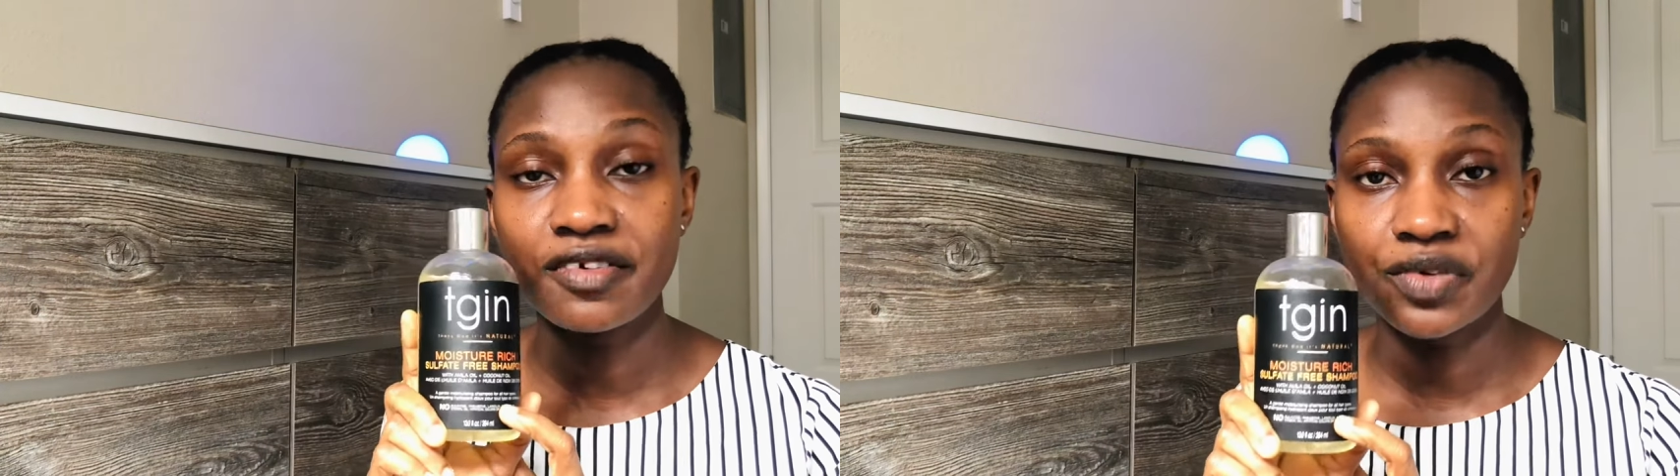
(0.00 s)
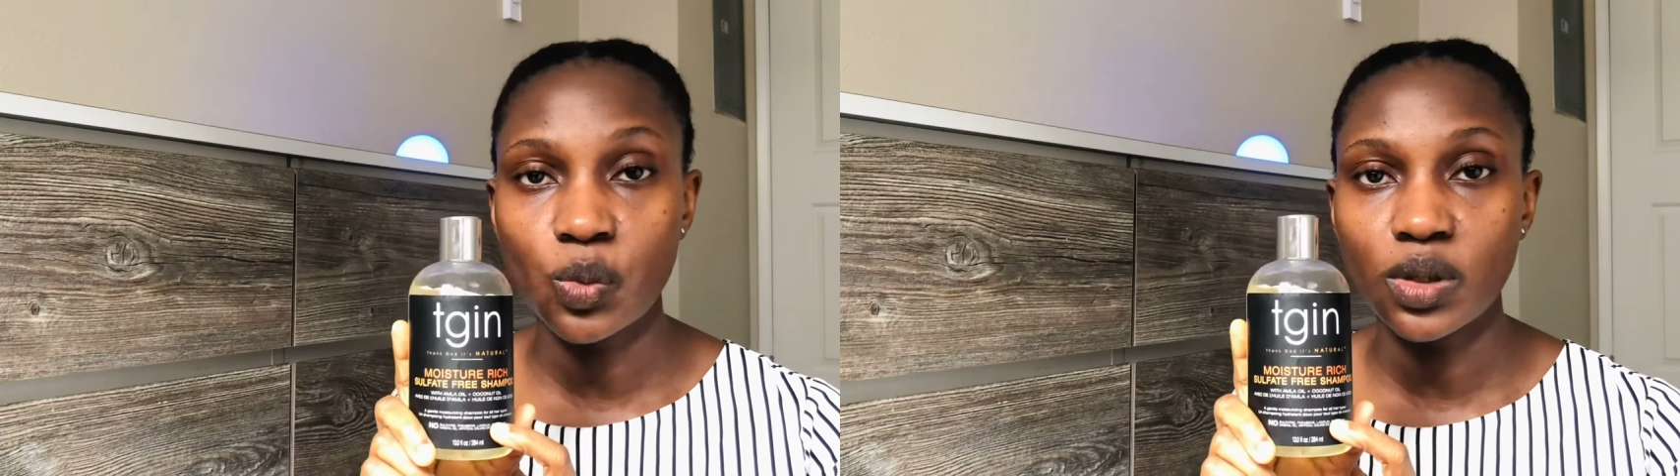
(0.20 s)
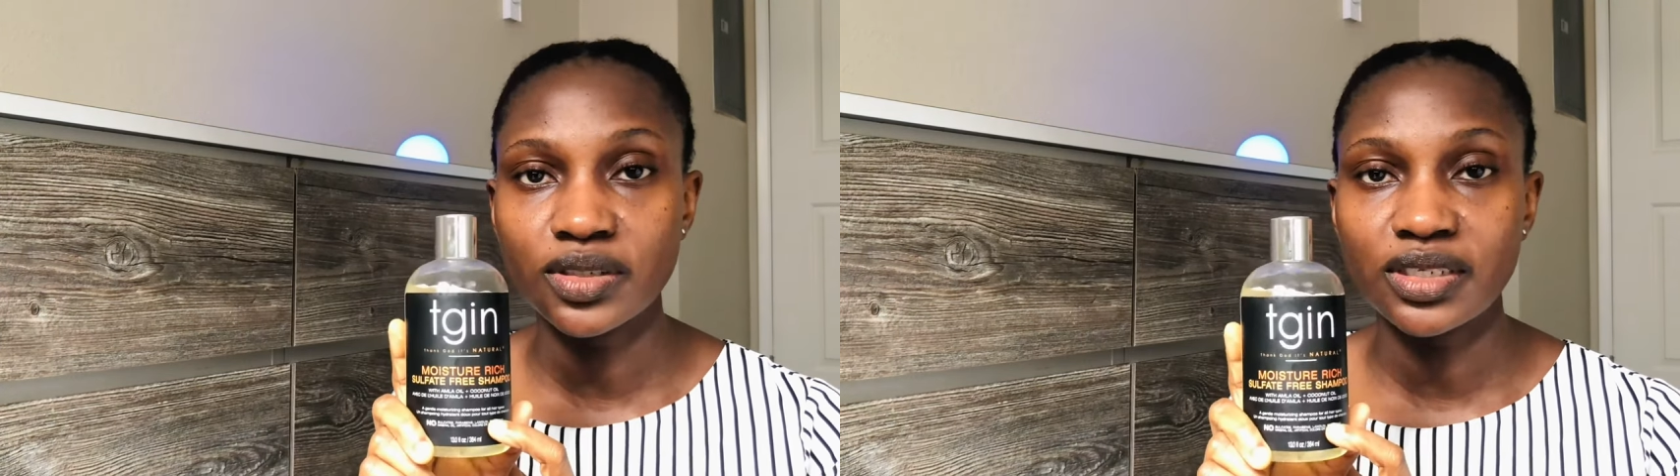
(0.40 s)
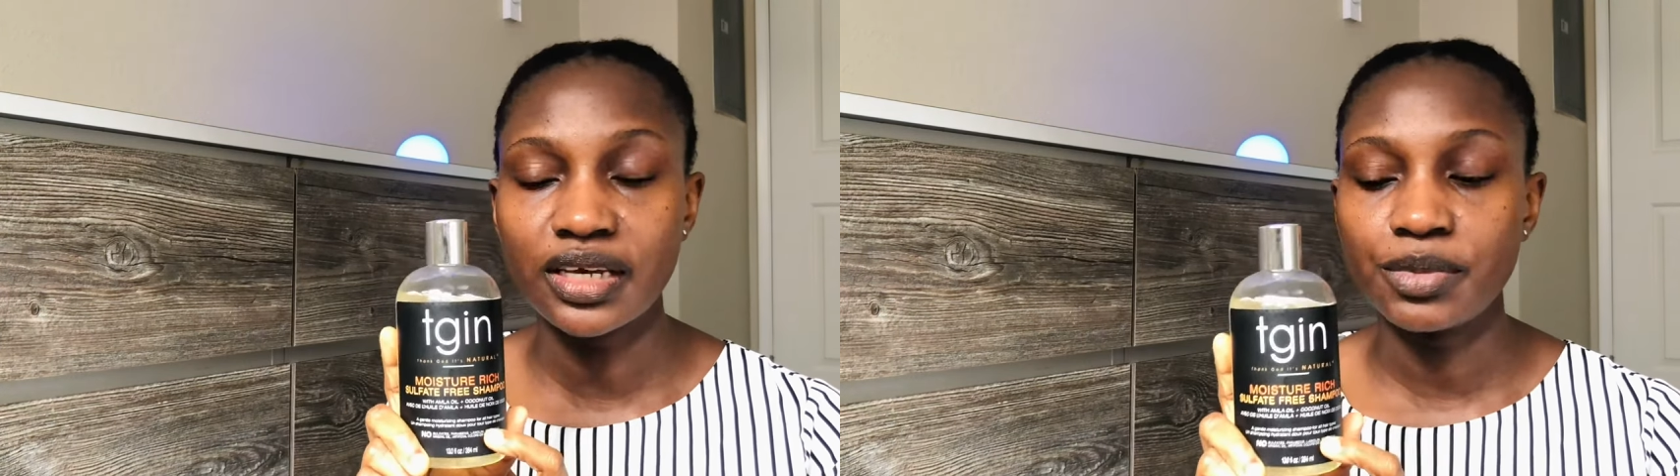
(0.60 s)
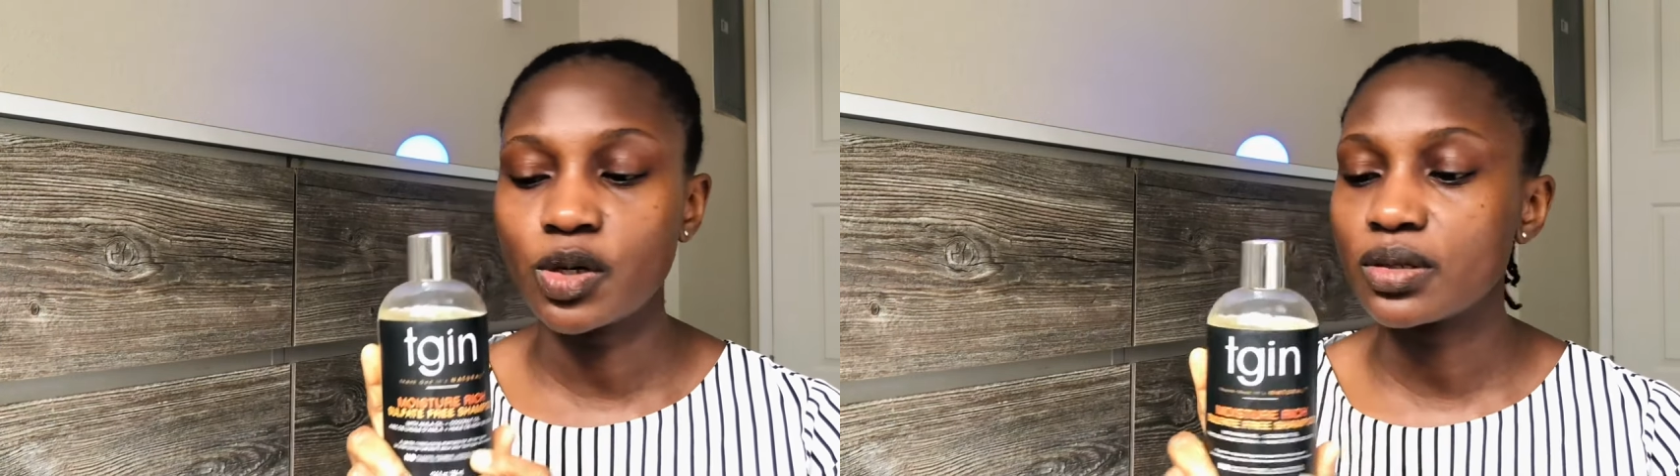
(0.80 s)
every wash
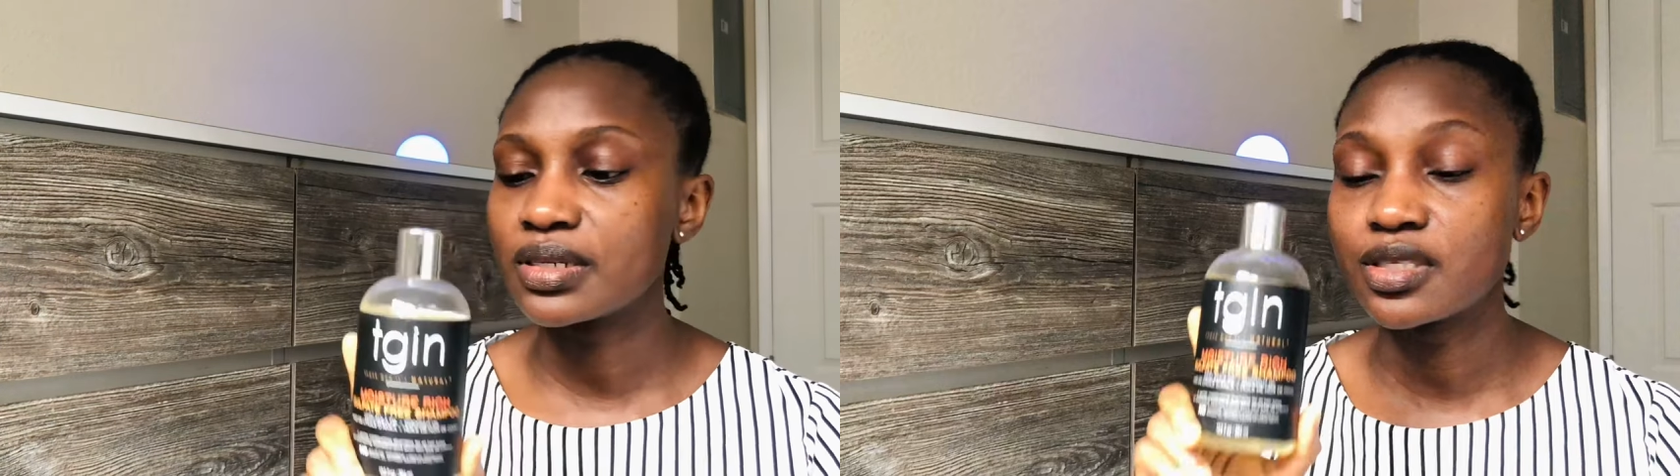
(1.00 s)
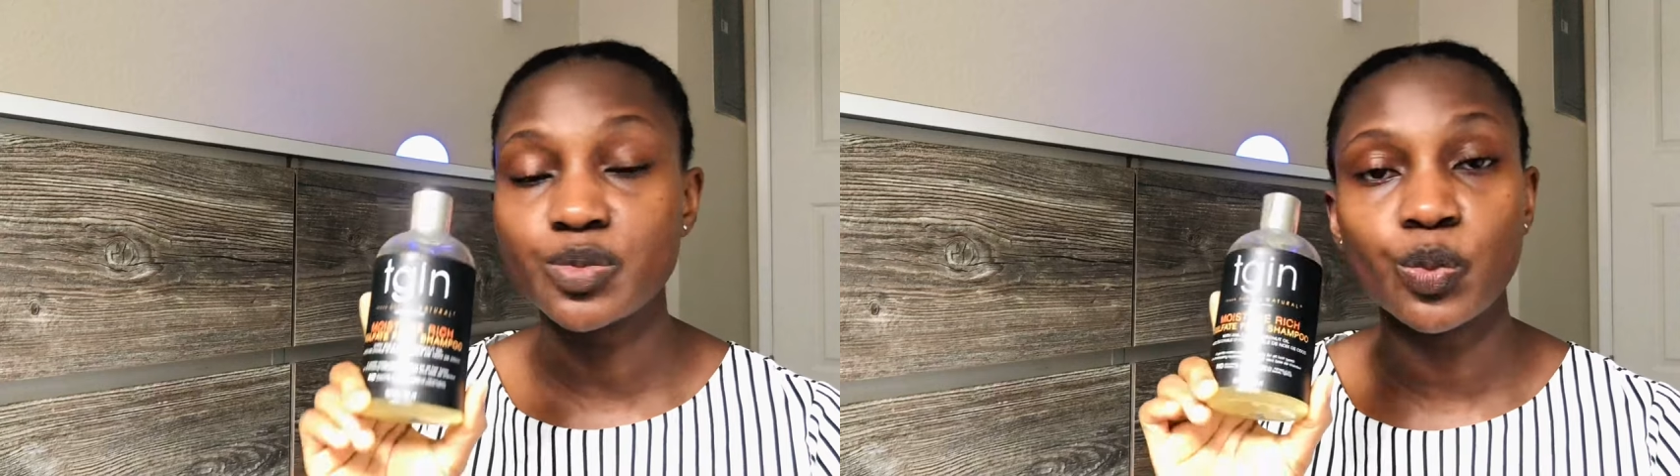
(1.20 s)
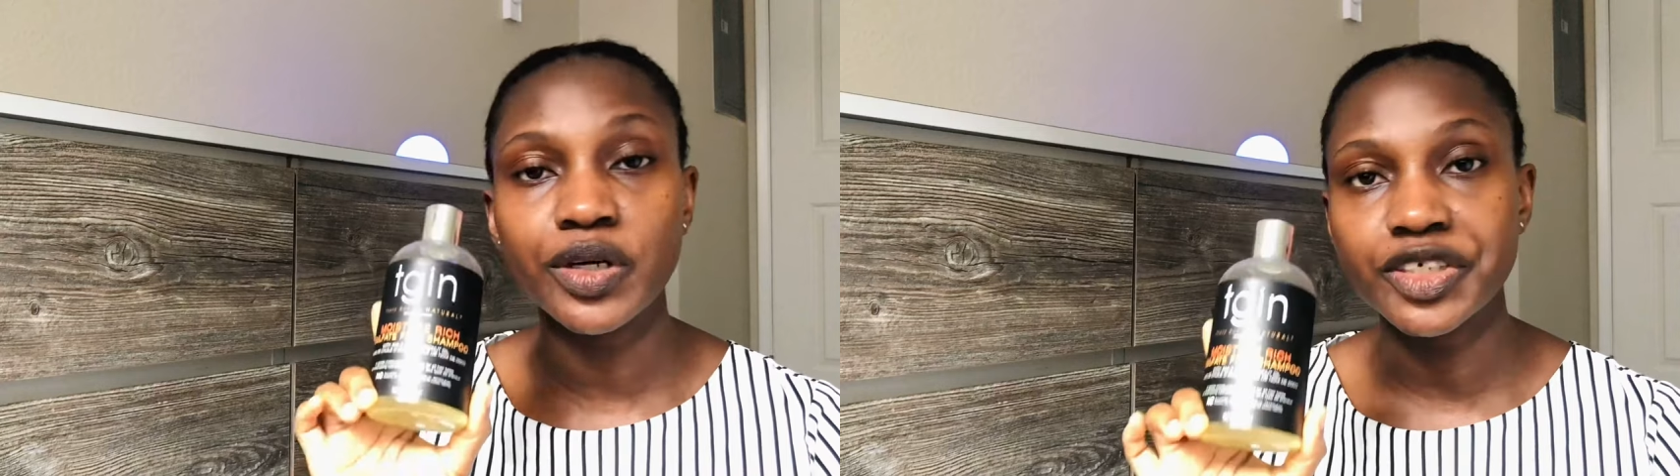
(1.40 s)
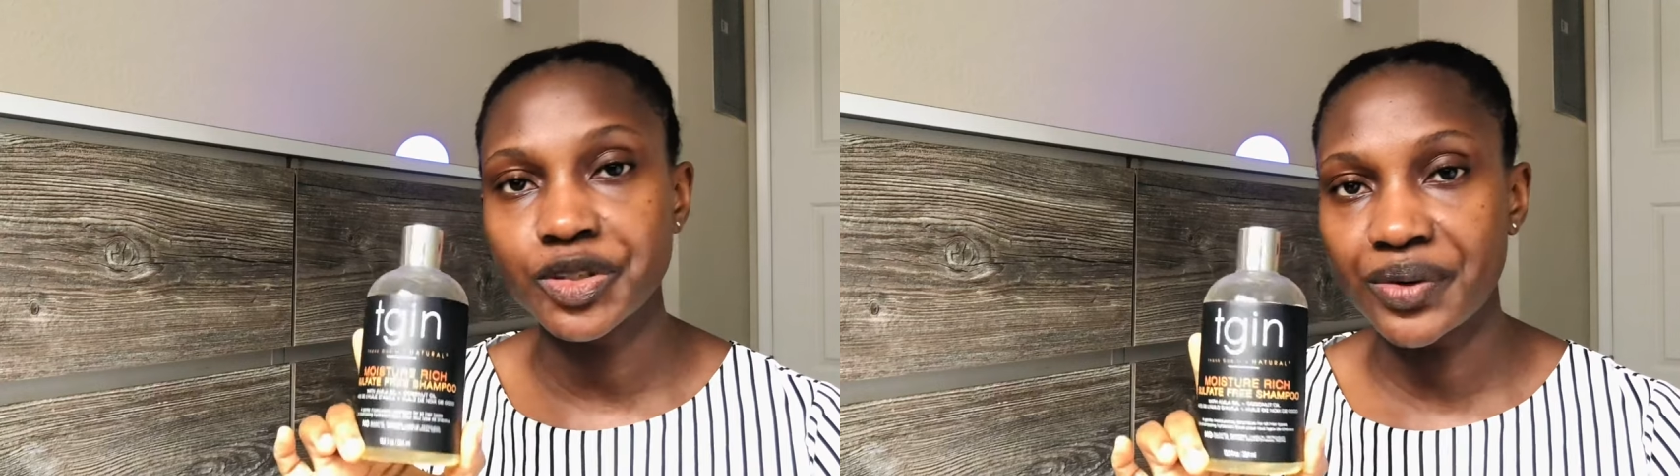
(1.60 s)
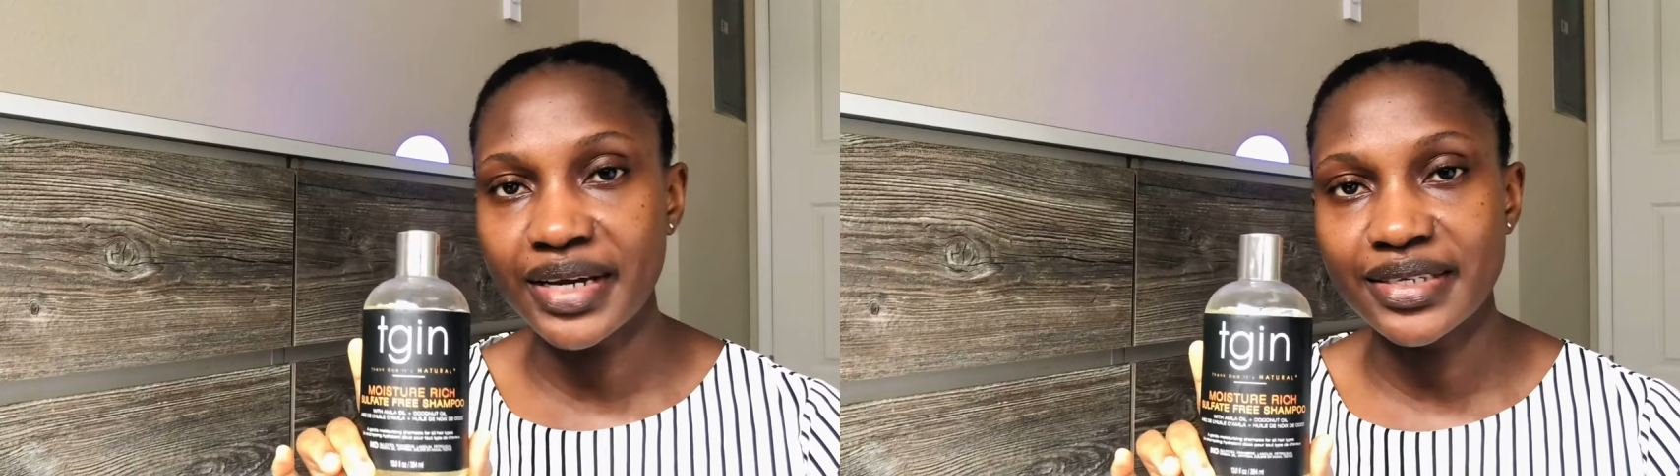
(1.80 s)
day because it's
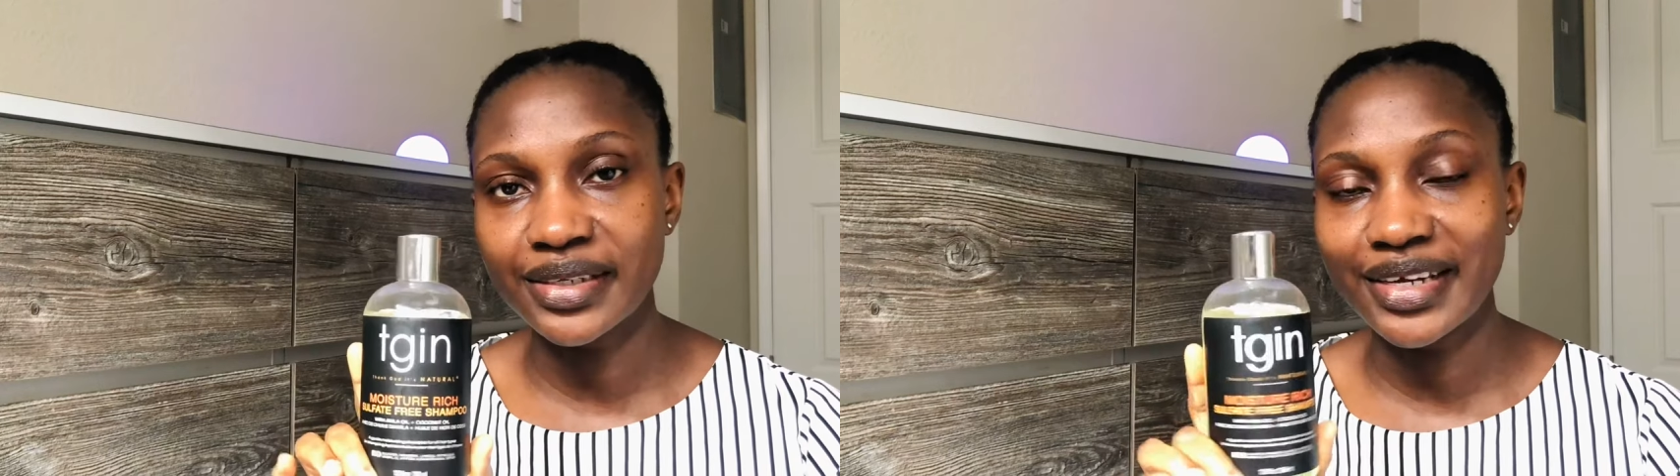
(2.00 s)
moisturizing.